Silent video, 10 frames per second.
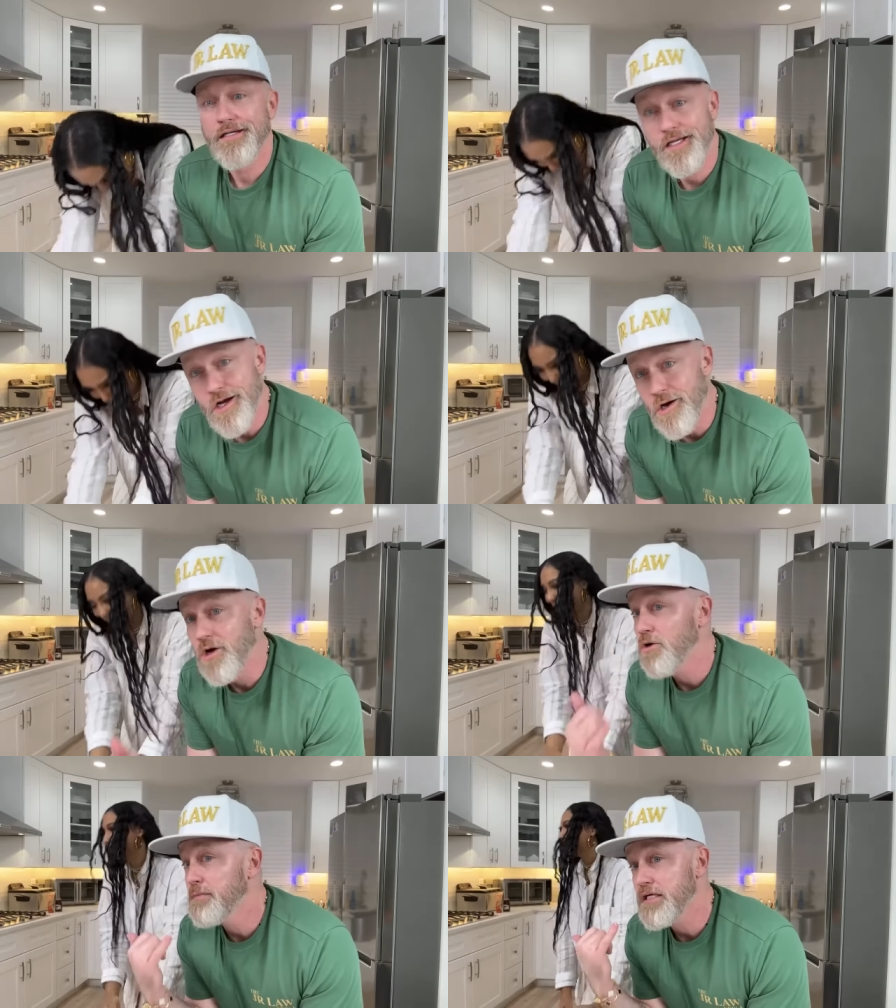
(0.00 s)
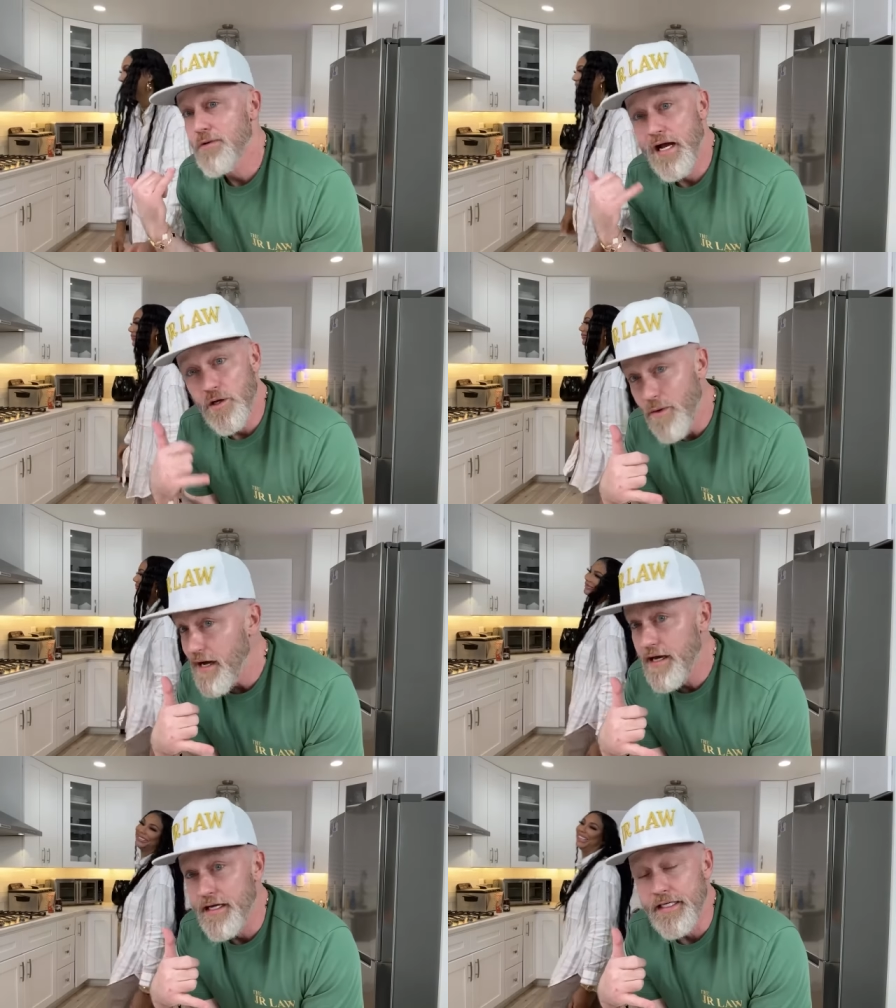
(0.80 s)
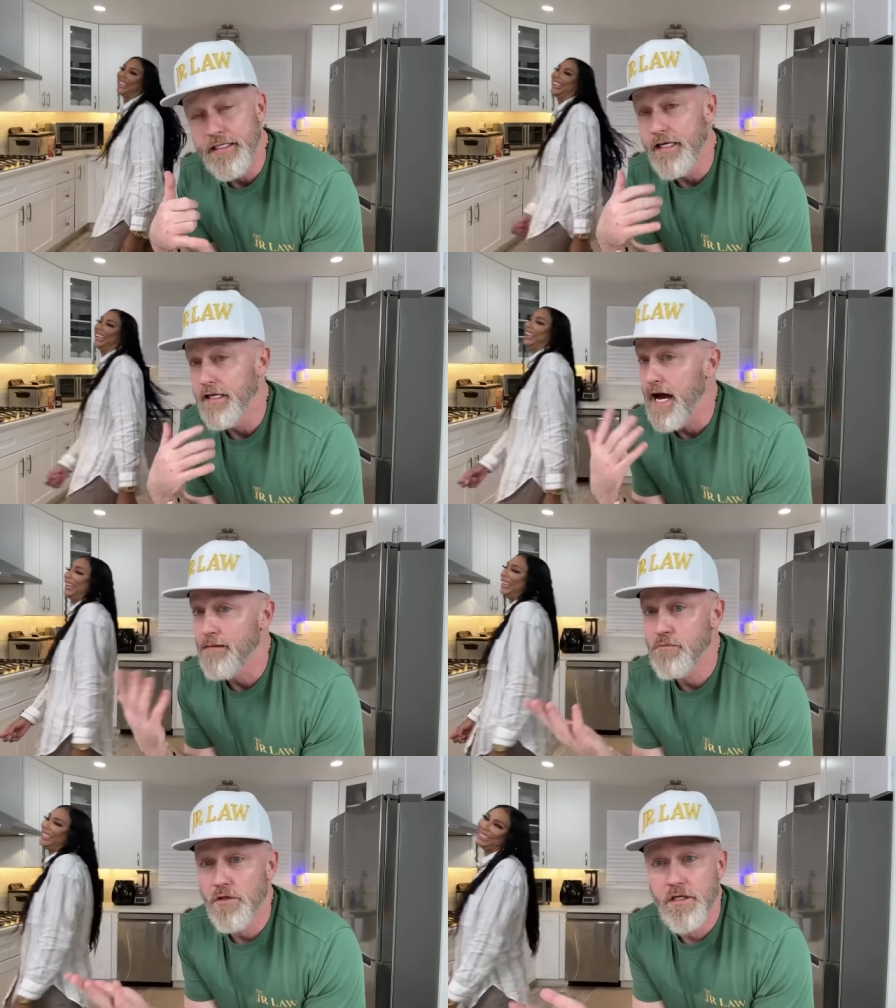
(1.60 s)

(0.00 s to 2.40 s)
call me right away and I'm going